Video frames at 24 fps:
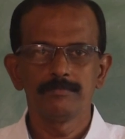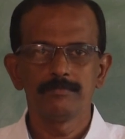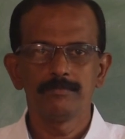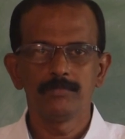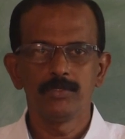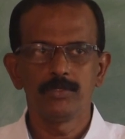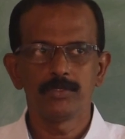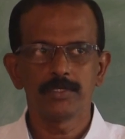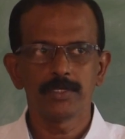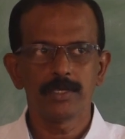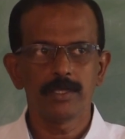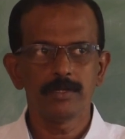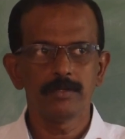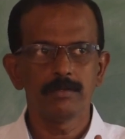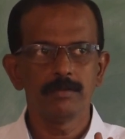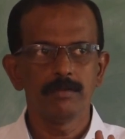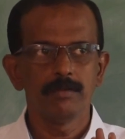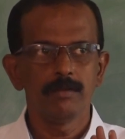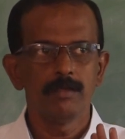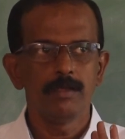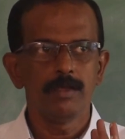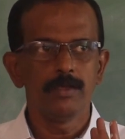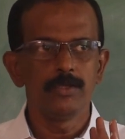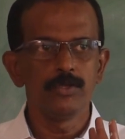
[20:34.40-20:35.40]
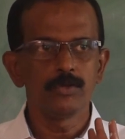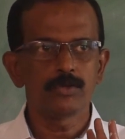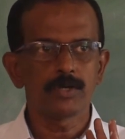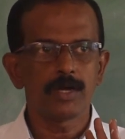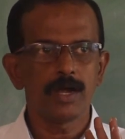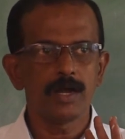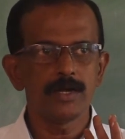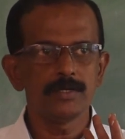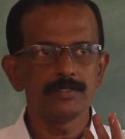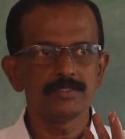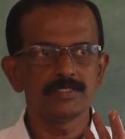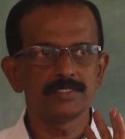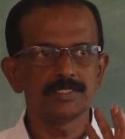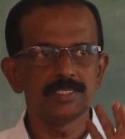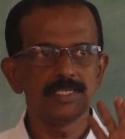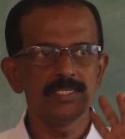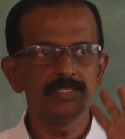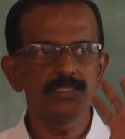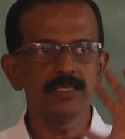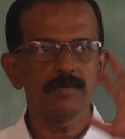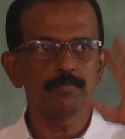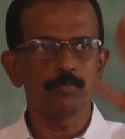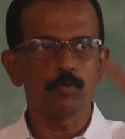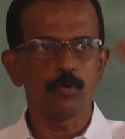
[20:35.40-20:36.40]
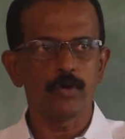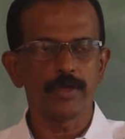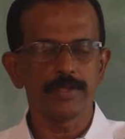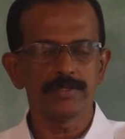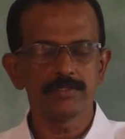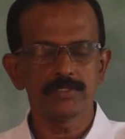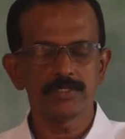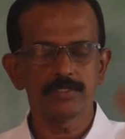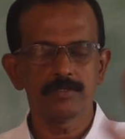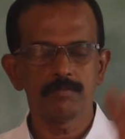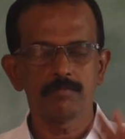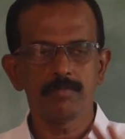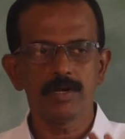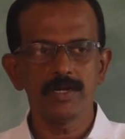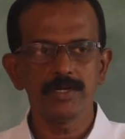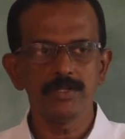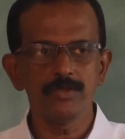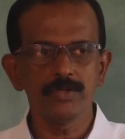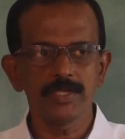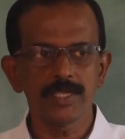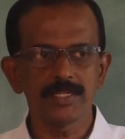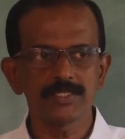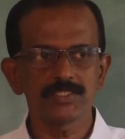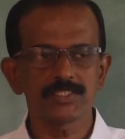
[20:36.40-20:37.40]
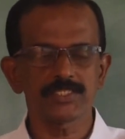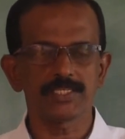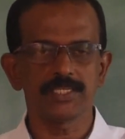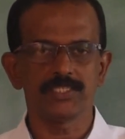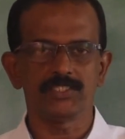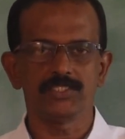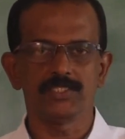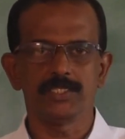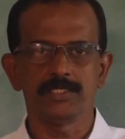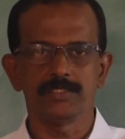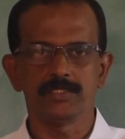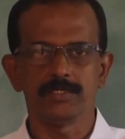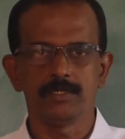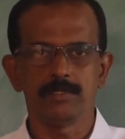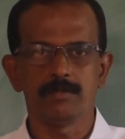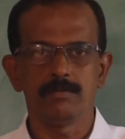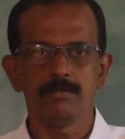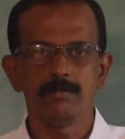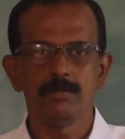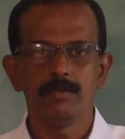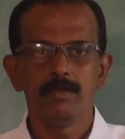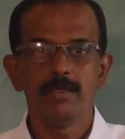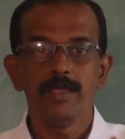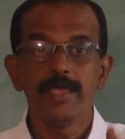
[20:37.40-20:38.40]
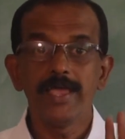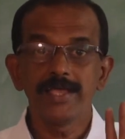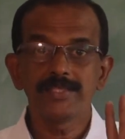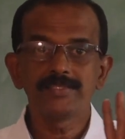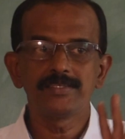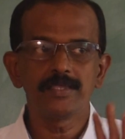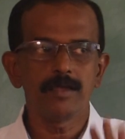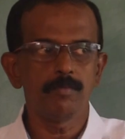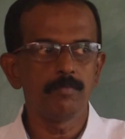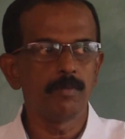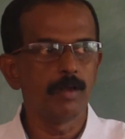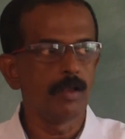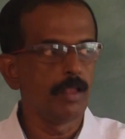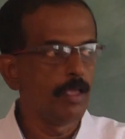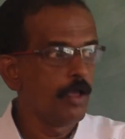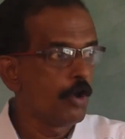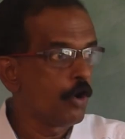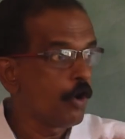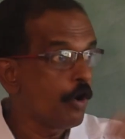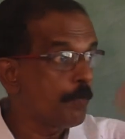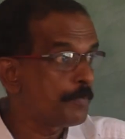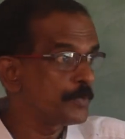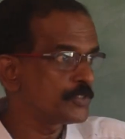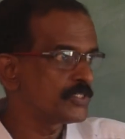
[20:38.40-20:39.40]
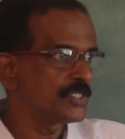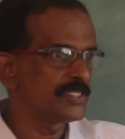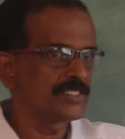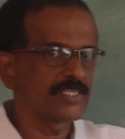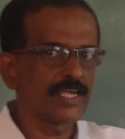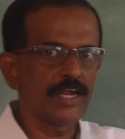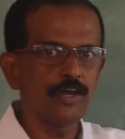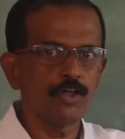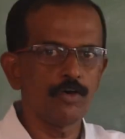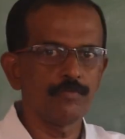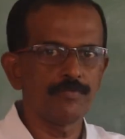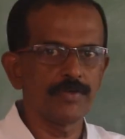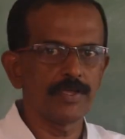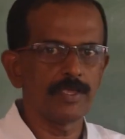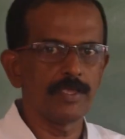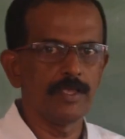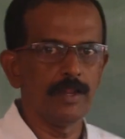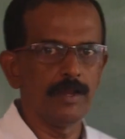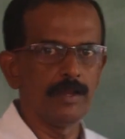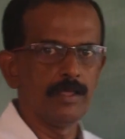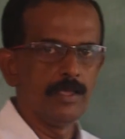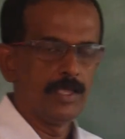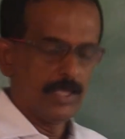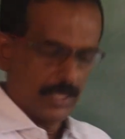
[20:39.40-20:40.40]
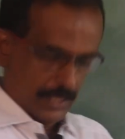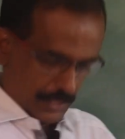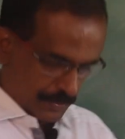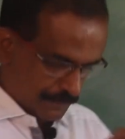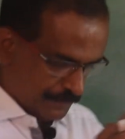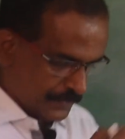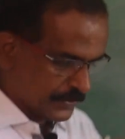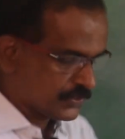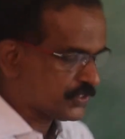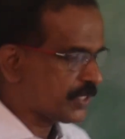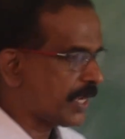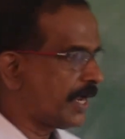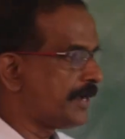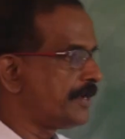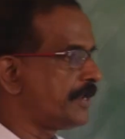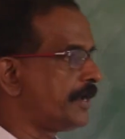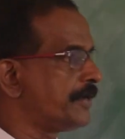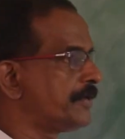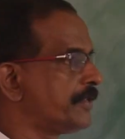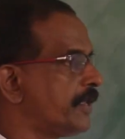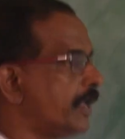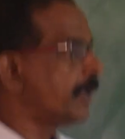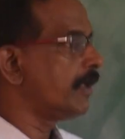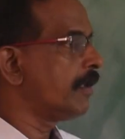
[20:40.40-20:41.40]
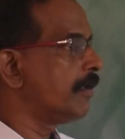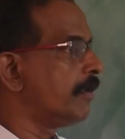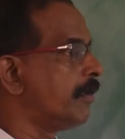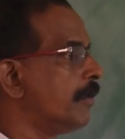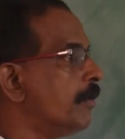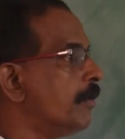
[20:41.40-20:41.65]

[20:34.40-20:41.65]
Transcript: You can't see the points, but you can stretch the chain. Example, opposite side of a hill. If you stand at A,